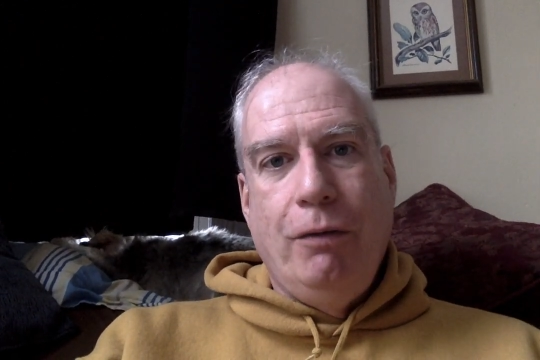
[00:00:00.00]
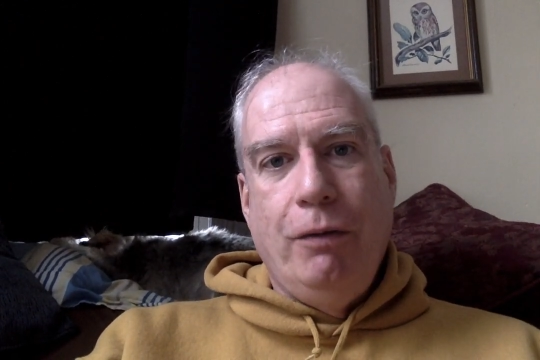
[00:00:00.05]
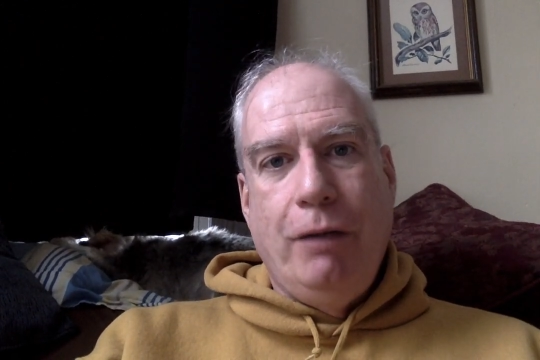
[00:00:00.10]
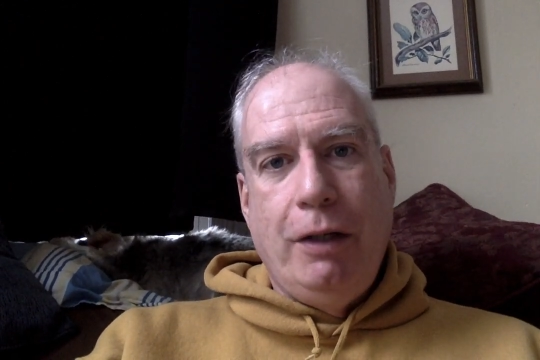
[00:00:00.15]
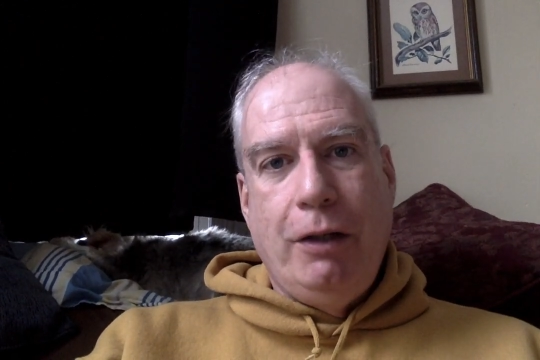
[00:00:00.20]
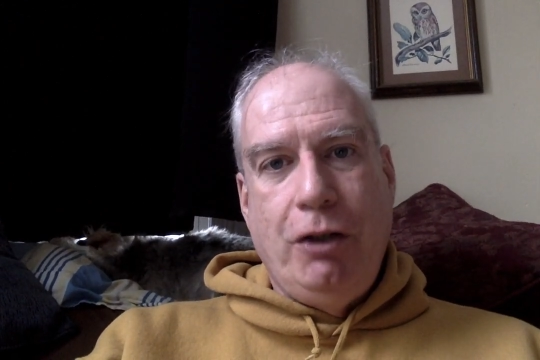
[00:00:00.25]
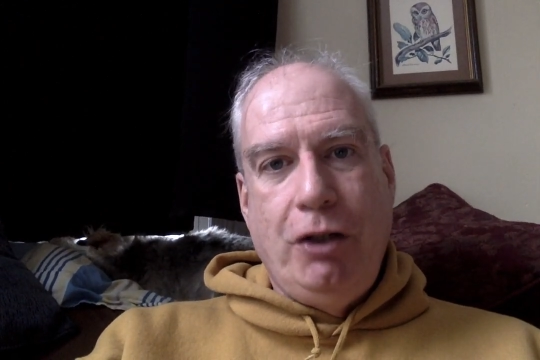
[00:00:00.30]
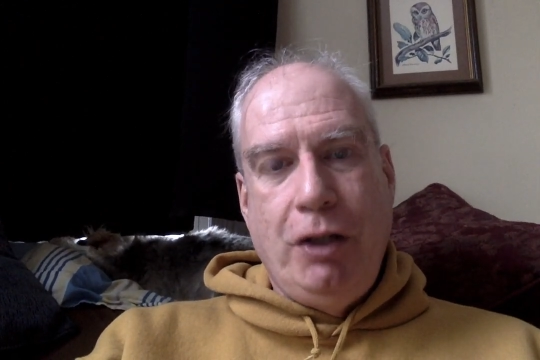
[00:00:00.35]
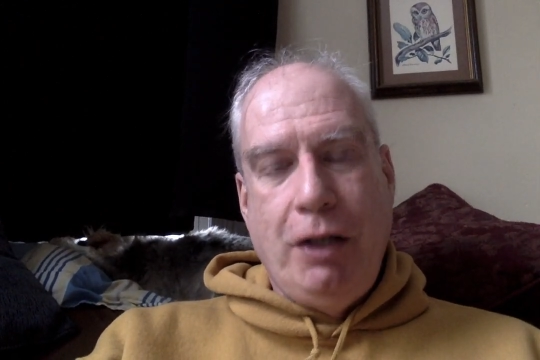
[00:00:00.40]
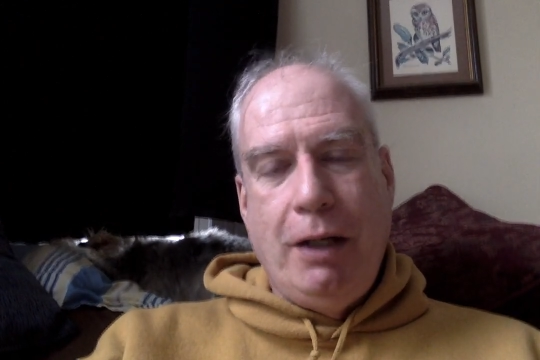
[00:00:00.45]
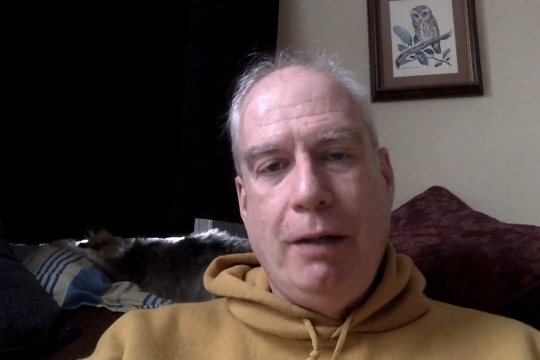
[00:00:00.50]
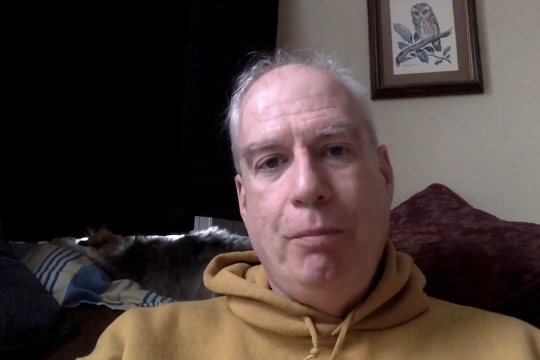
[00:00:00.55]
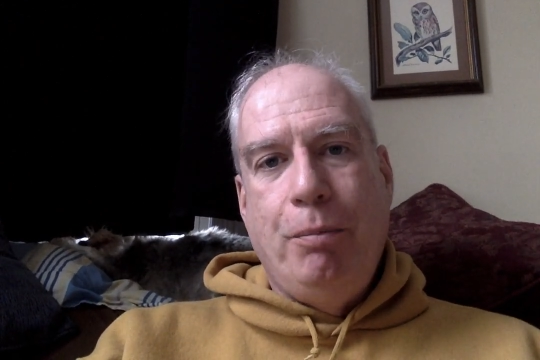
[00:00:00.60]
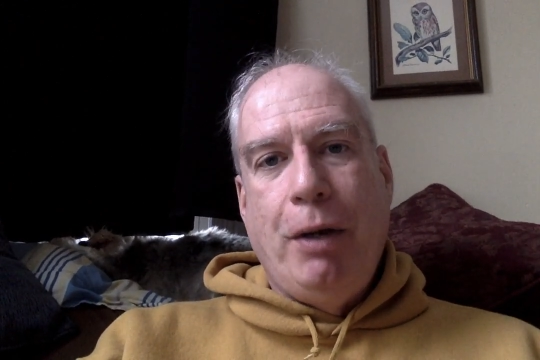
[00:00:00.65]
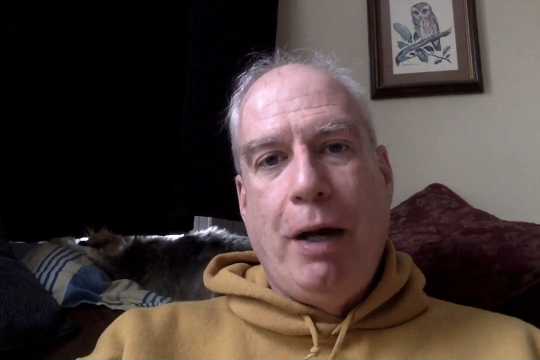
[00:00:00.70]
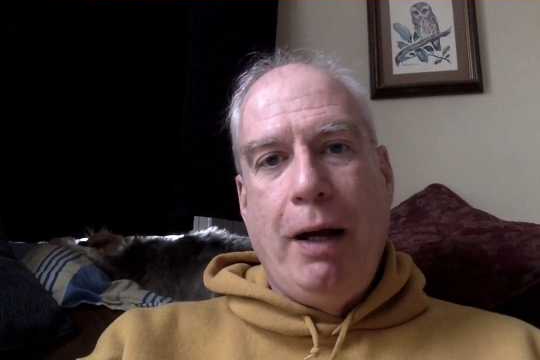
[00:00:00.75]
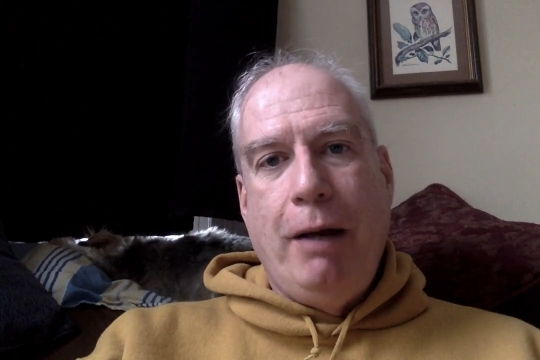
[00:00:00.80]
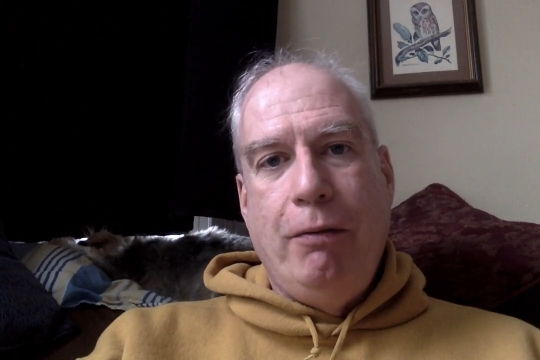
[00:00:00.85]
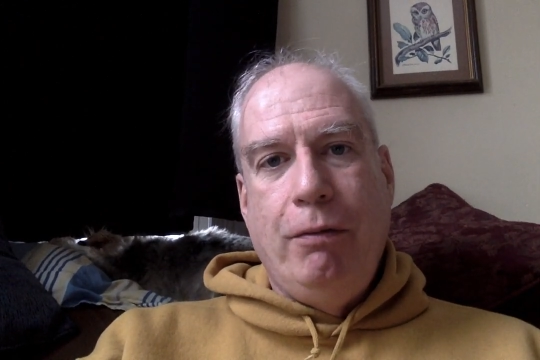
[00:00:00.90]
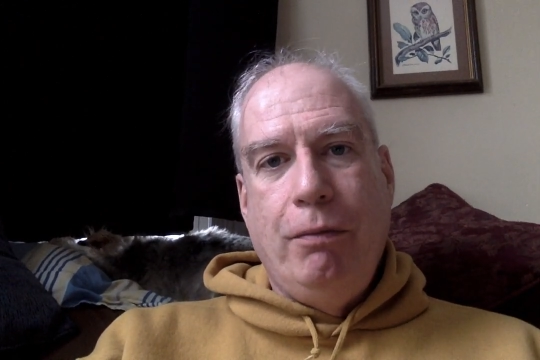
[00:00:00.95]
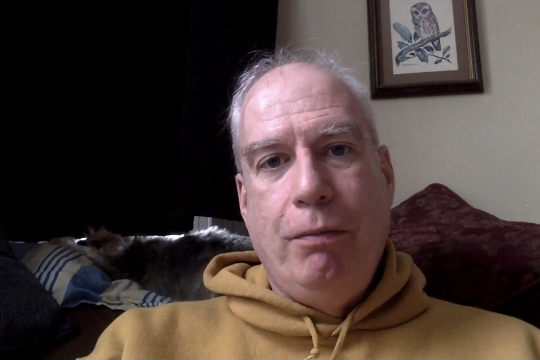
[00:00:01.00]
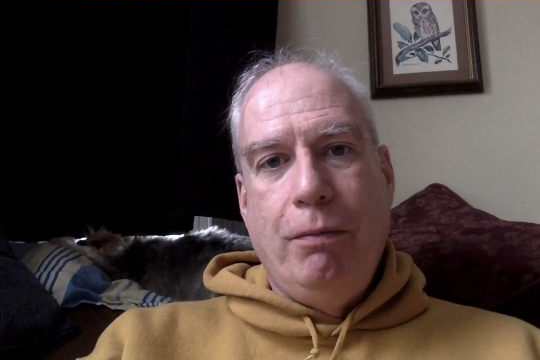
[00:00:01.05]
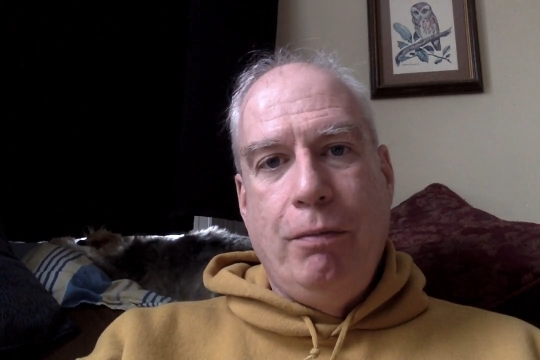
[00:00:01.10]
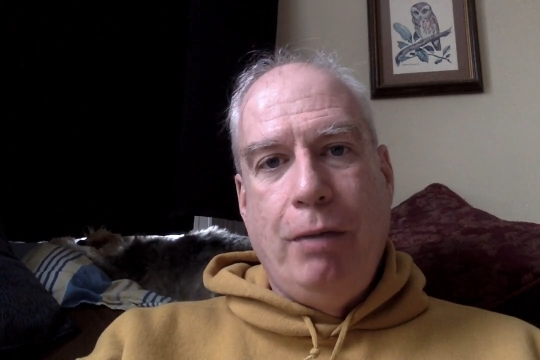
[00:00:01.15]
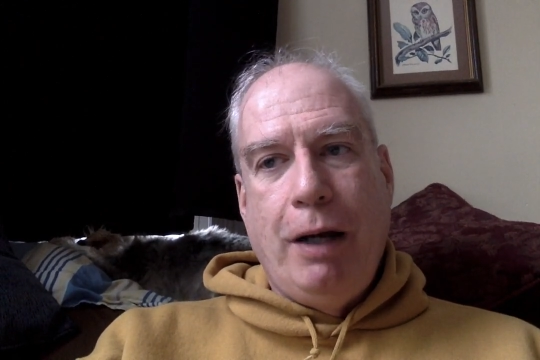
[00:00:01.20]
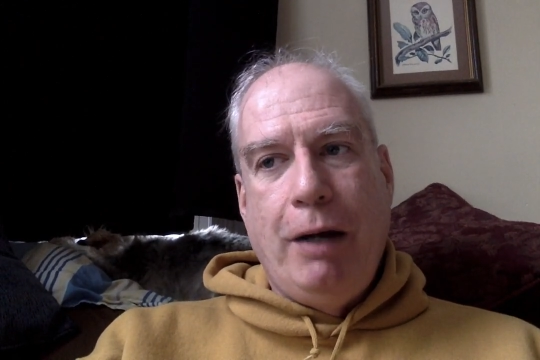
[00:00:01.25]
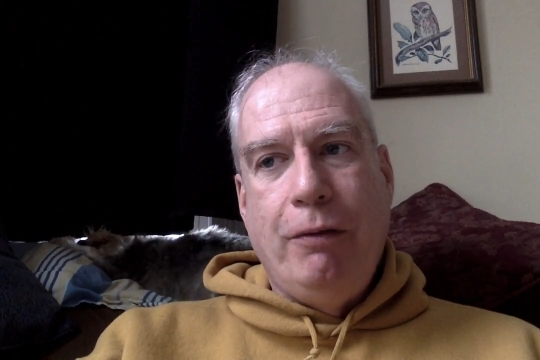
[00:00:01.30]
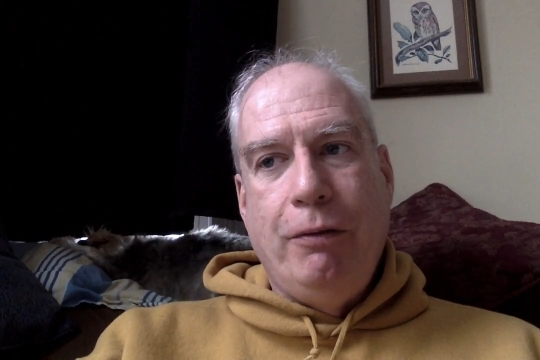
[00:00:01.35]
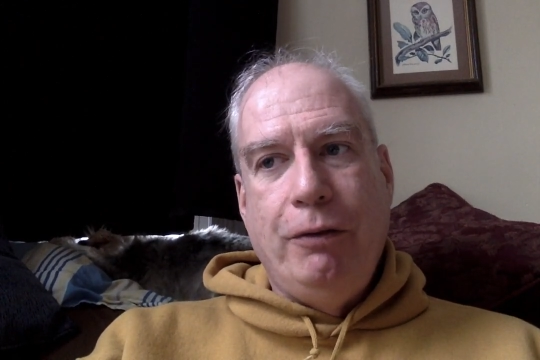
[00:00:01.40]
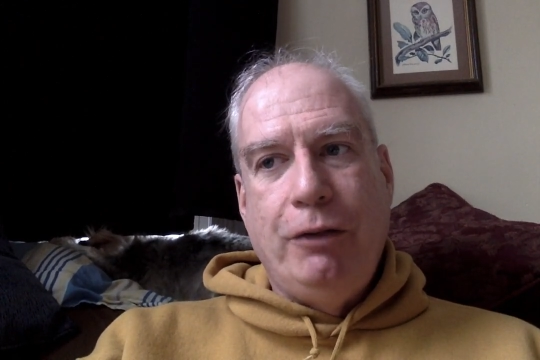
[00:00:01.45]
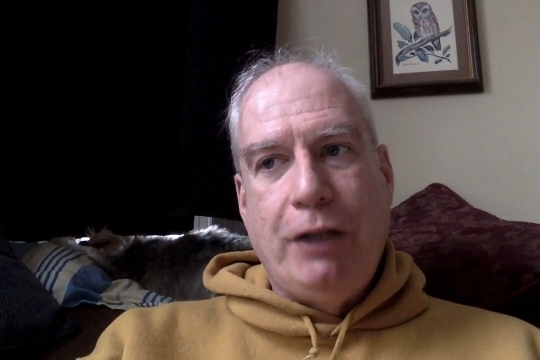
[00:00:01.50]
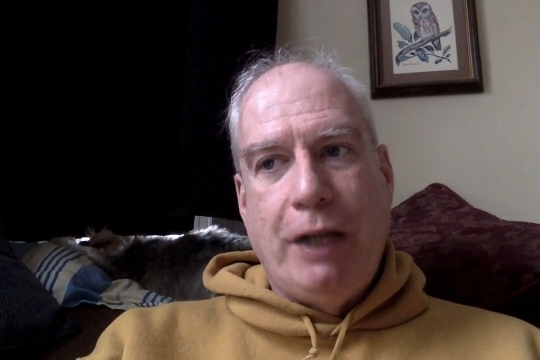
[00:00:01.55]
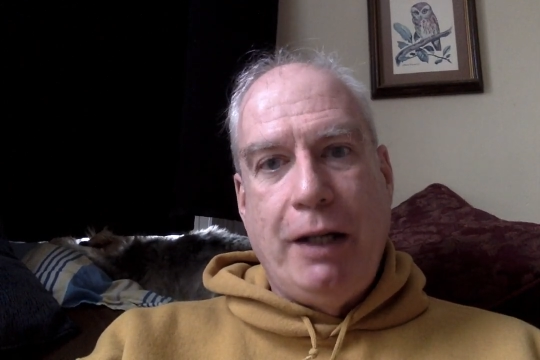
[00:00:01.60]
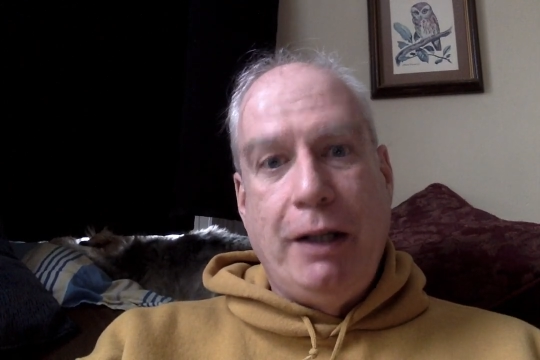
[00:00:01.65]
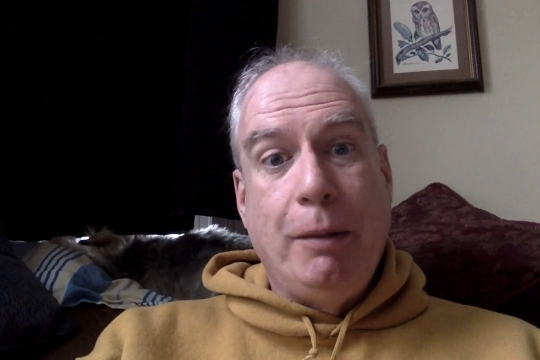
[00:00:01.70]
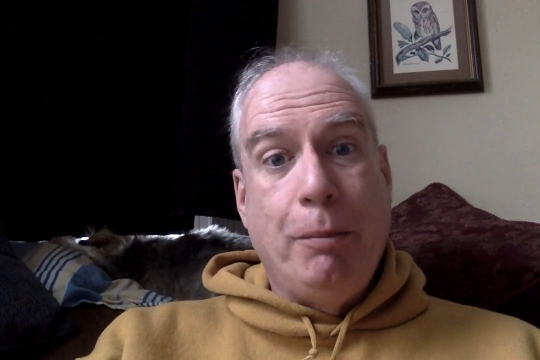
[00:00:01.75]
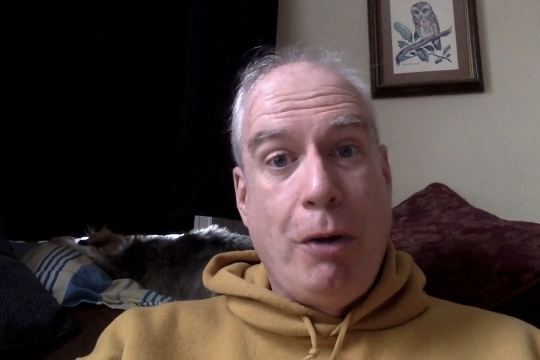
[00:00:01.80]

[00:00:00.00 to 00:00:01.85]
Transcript: that she did by, by reciting a